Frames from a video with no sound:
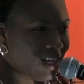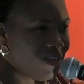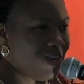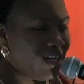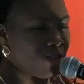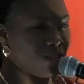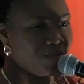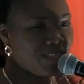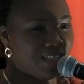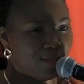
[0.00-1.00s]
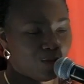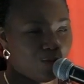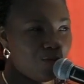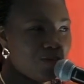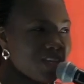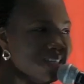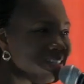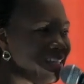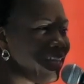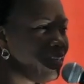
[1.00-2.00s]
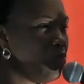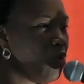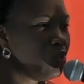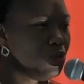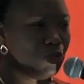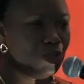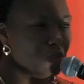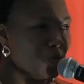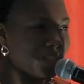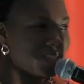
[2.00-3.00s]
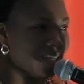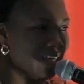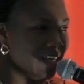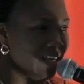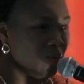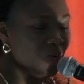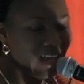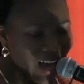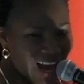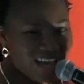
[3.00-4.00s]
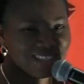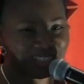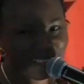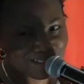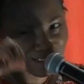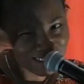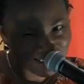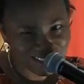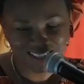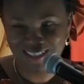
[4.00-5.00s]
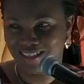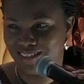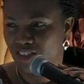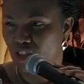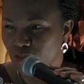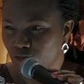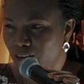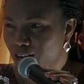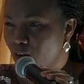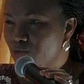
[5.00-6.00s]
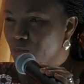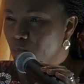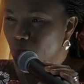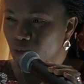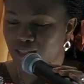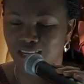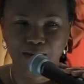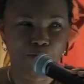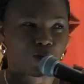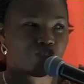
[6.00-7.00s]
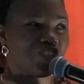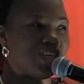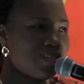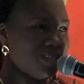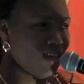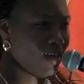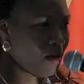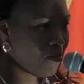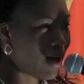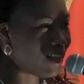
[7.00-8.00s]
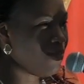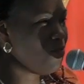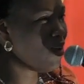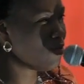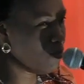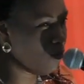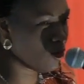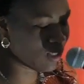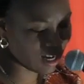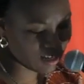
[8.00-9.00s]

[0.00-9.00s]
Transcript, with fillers: And don't let us begin to do things like the world we do it. We are still Christians, children of the Most High, purchased by the very blood.